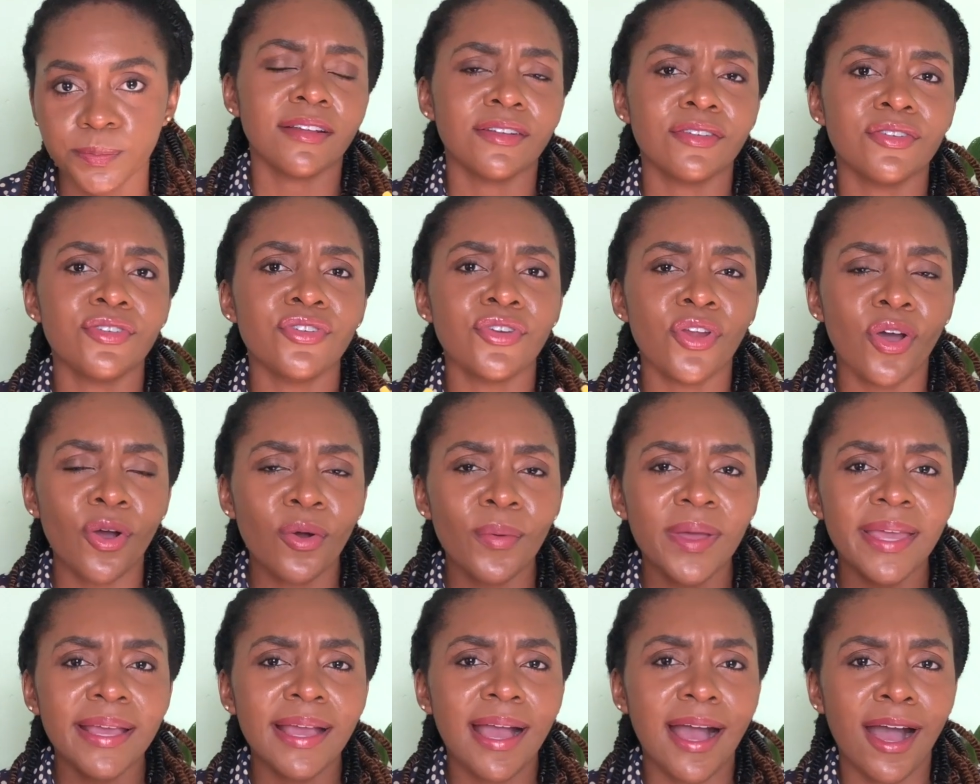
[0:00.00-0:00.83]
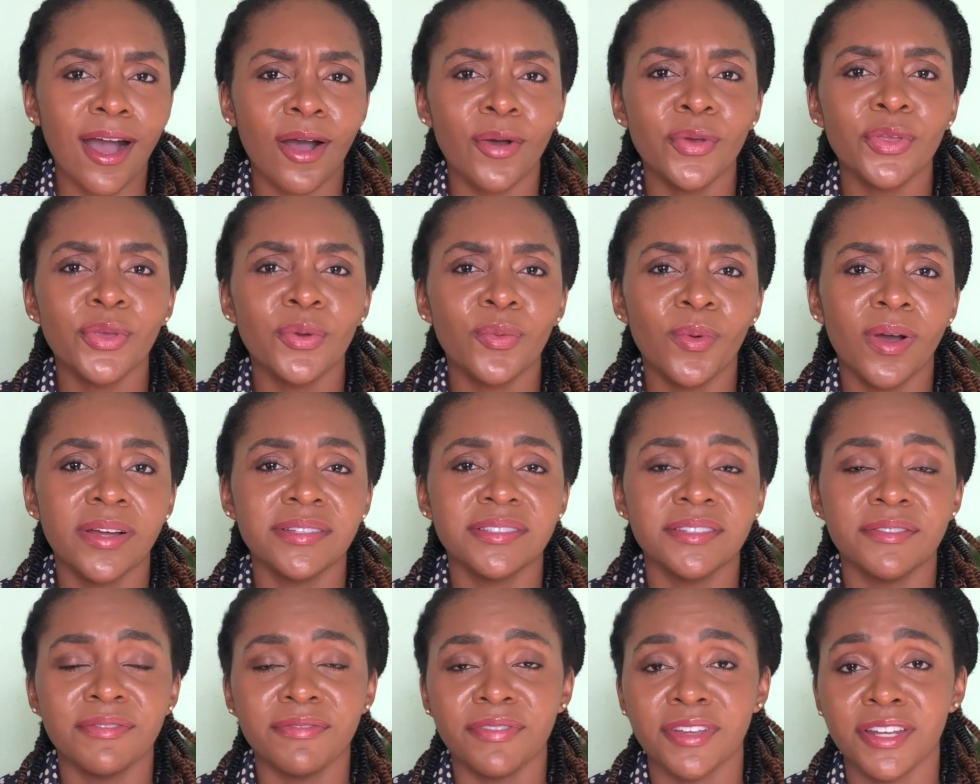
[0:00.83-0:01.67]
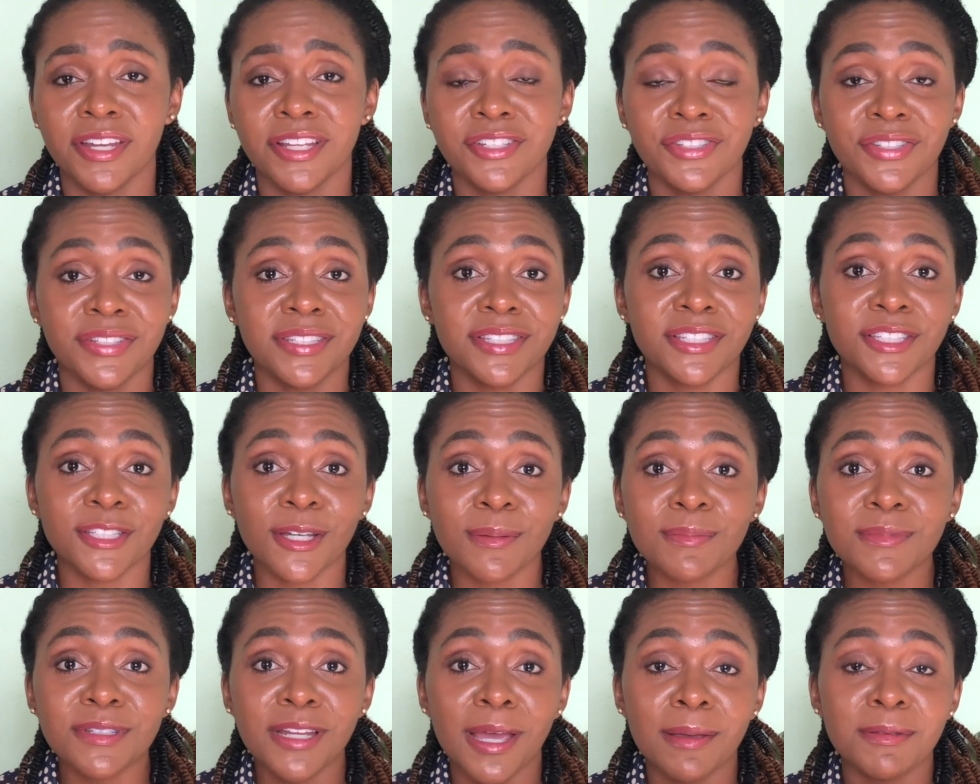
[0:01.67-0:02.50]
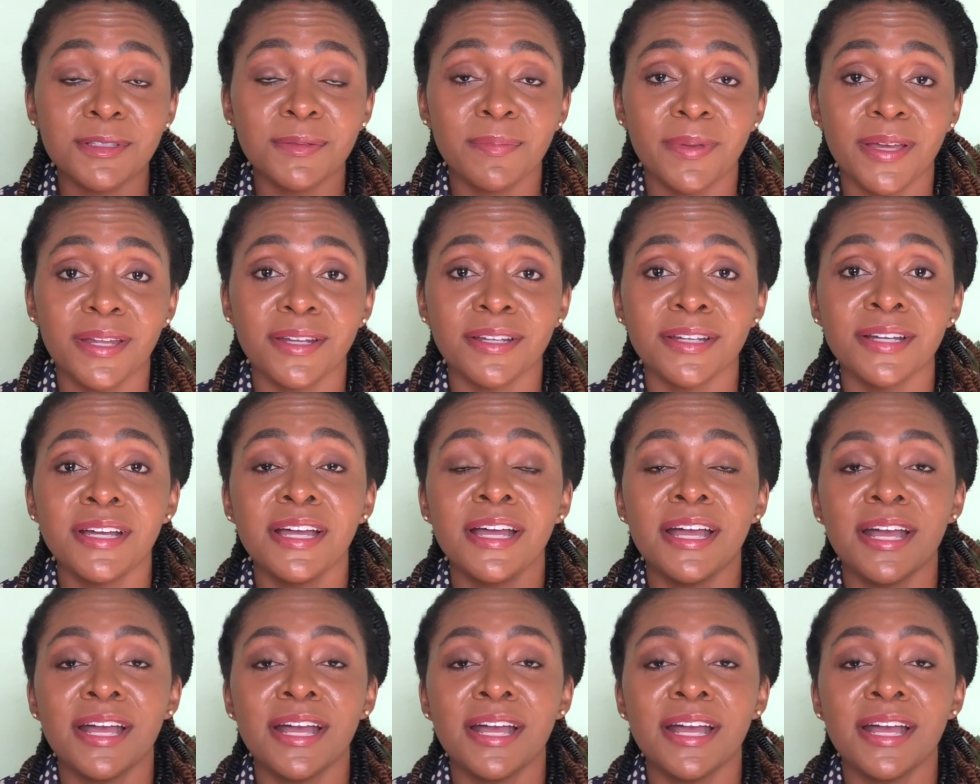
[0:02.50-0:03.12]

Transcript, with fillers: Knowing how you want to finish is sometimes better